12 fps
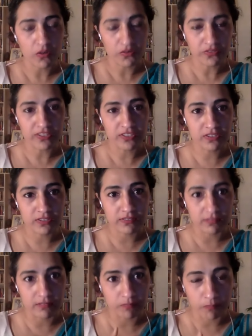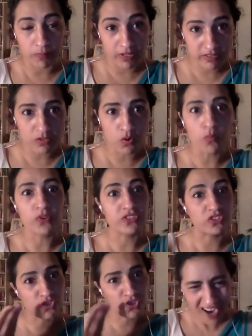of this person who was
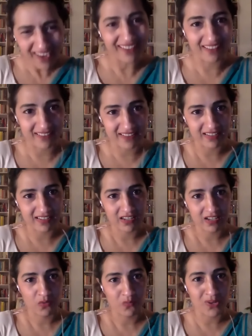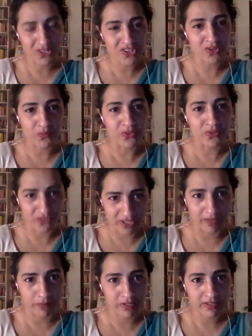a child when she was
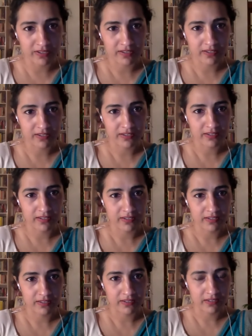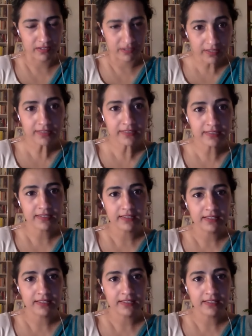raped, right?